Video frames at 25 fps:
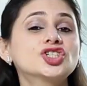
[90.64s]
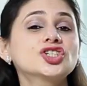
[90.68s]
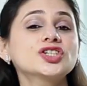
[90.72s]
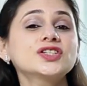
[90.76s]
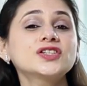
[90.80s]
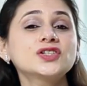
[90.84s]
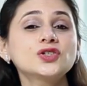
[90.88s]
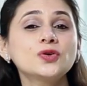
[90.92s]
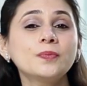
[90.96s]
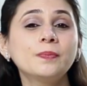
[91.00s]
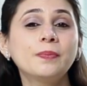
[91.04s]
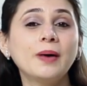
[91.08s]

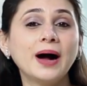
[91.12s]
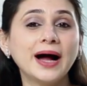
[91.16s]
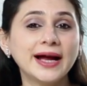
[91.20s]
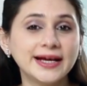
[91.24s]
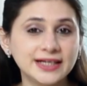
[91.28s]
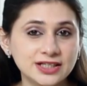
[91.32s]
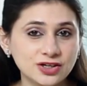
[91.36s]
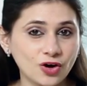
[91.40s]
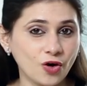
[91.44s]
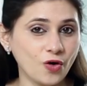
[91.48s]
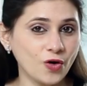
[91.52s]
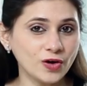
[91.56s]
Just to
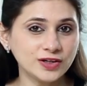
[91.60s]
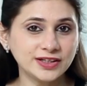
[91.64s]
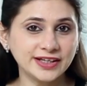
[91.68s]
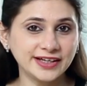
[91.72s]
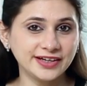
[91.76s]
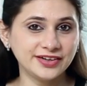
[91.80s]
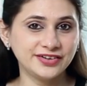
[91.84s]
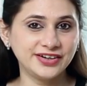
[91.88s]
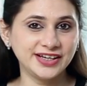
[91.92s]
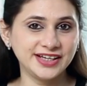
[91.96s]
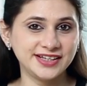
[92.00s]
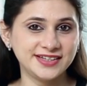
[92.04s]
bind all
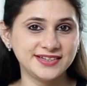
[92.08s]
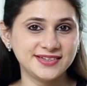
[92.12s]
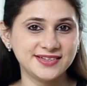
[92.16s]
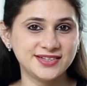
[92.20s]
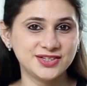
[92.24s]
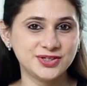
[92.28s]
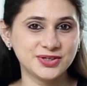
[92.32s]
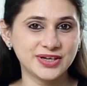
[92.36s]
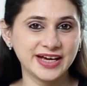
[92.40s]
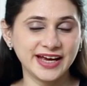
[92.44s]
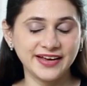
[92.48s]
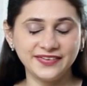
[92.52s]
the
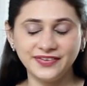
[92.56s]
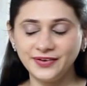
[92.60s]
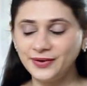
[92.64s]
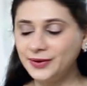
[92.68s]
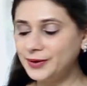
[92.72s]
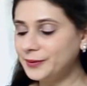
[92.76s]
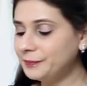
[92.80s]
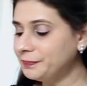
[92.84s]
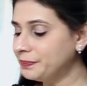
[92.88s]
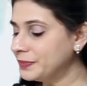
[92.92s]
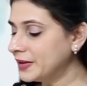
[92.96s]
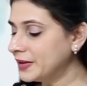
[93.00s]
ingredients together,